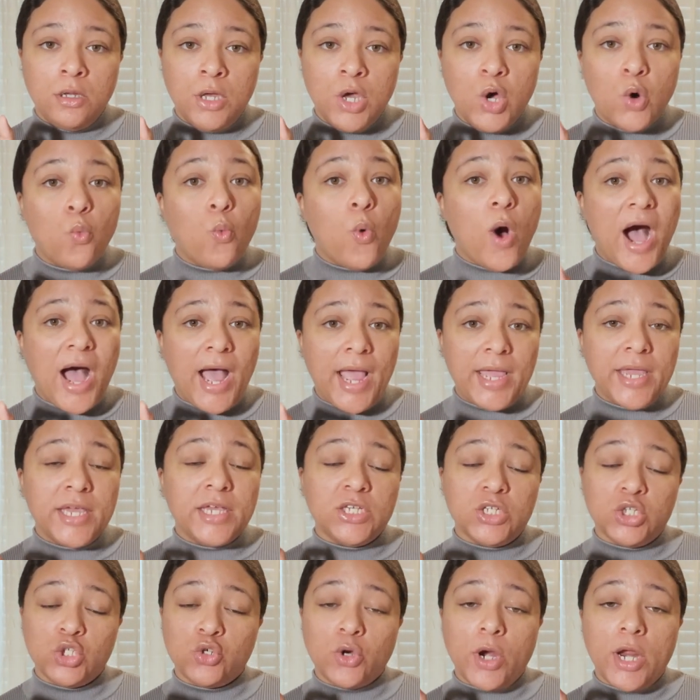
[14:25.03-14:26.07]
why
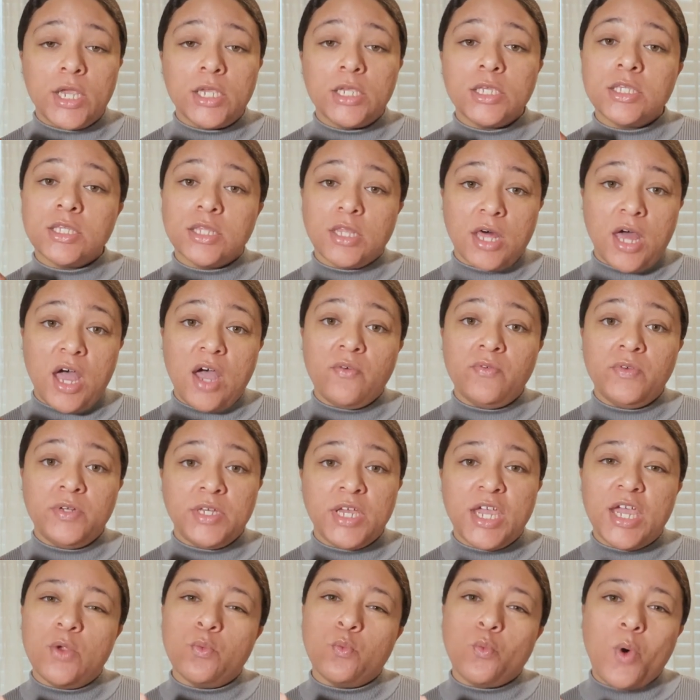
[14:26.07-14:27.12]
his strength left
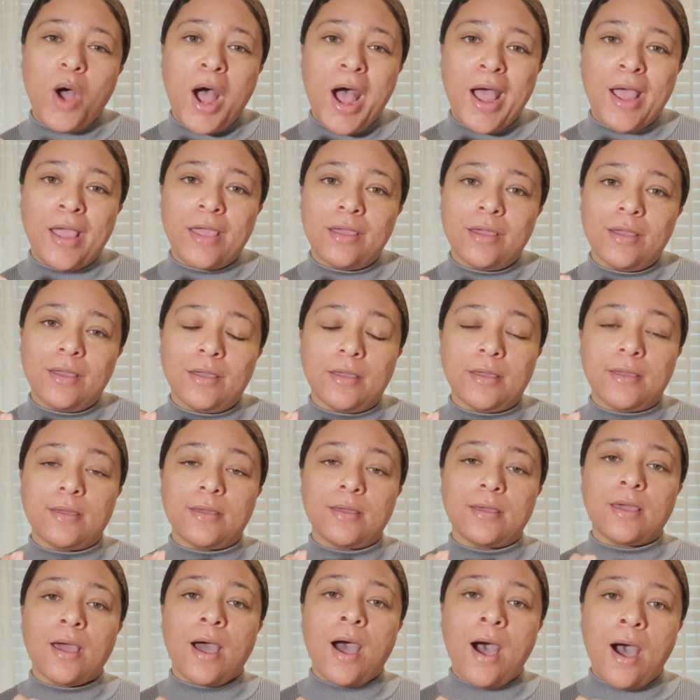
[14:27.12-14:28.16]
and why
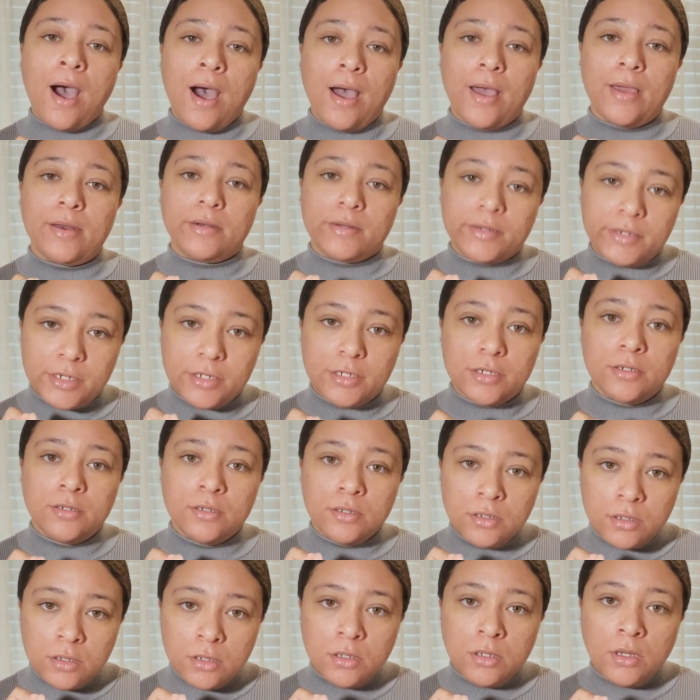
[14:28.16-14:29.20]
God
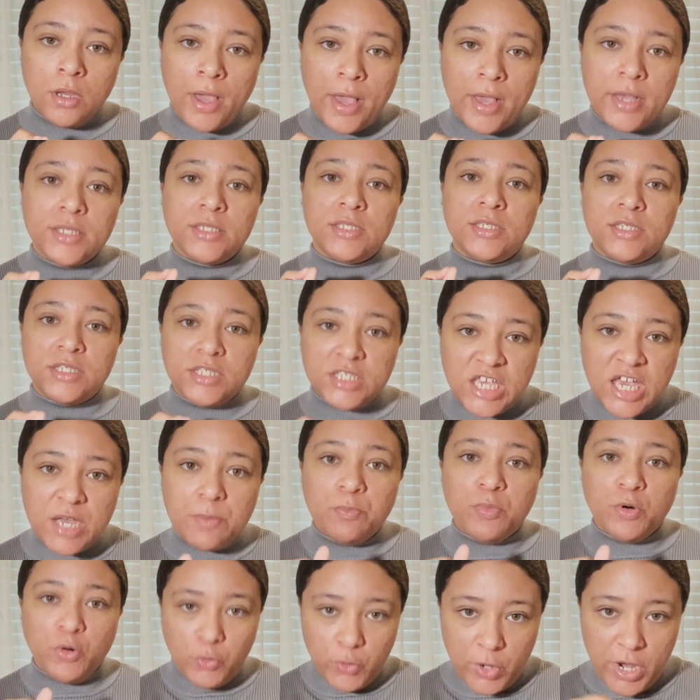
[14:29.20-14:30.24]

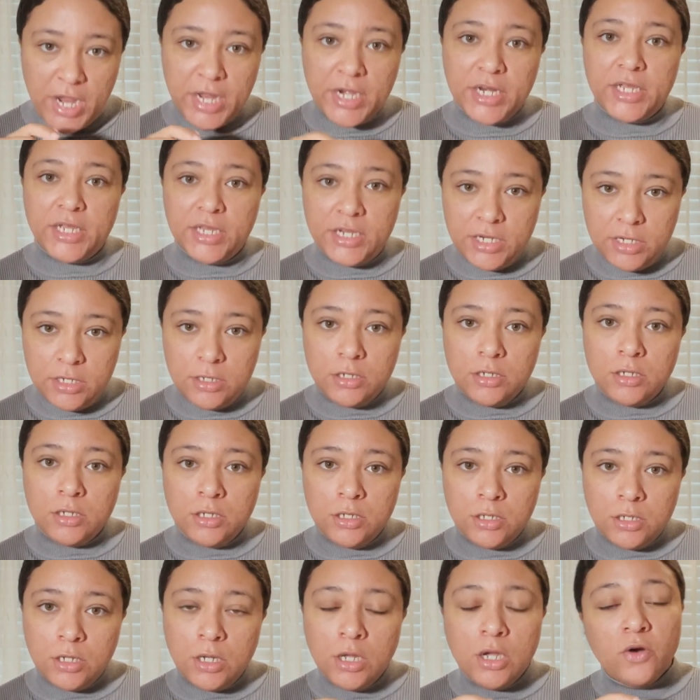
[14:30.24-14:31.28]
separated
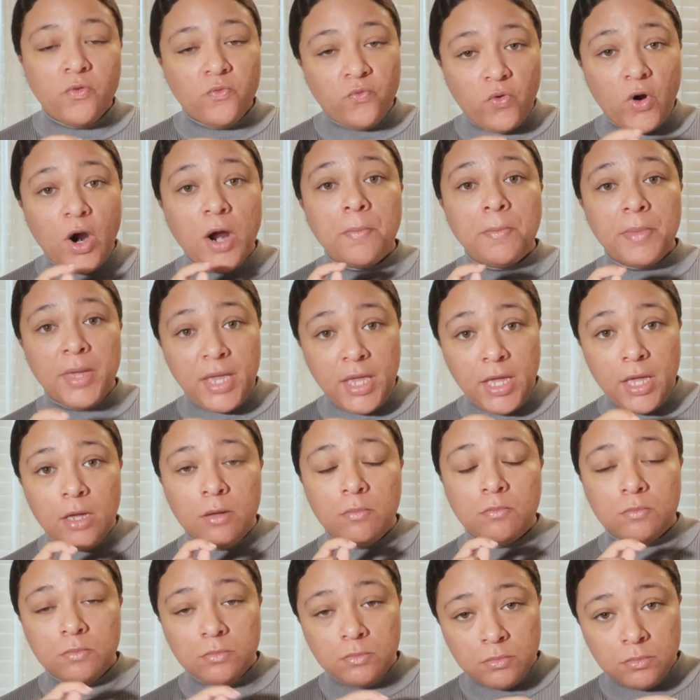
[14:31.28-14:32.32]
from
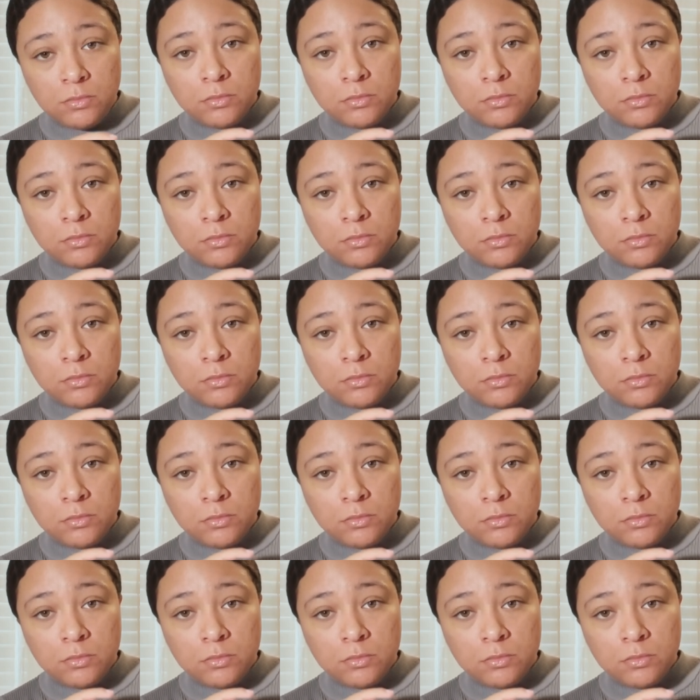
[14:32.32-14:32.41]
him